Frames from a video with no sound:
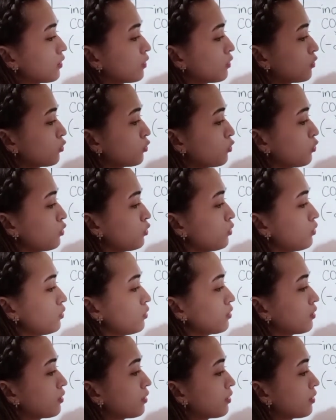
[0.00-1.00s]
2,
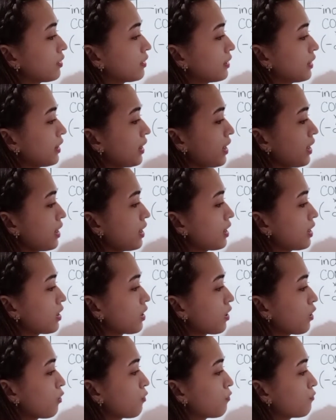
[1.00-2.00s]
3,
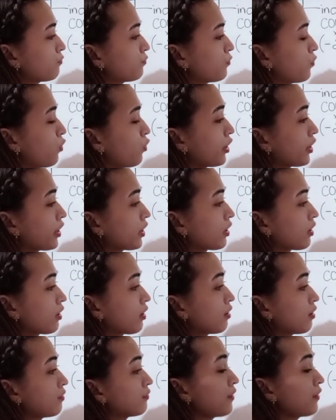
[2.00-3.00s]
4,
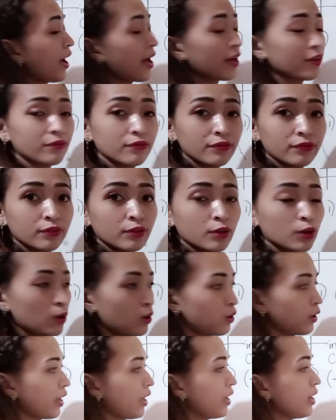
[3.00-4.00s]
5.
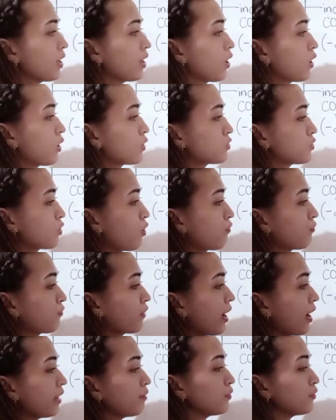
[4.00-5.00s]
Okay, so
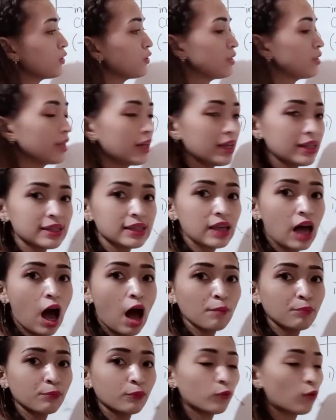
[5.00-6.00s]
5 units
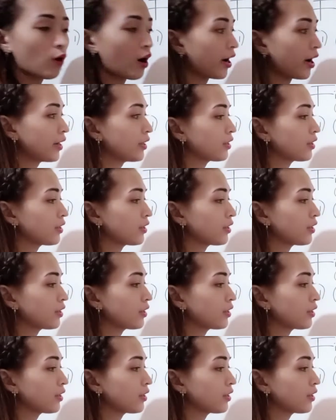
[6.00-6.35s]
upward